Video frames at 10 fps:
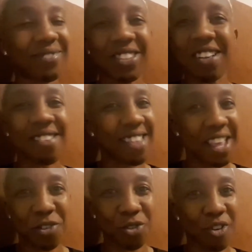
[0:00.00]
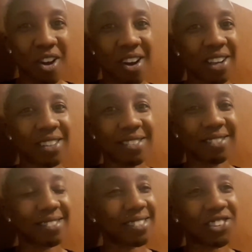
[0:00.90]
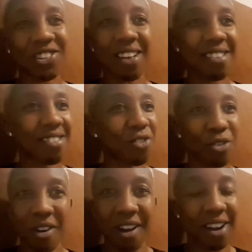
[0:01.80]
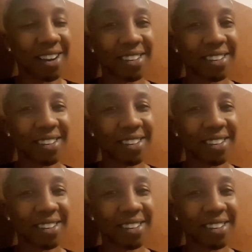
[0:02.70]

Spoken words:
just stay strong. Just strong.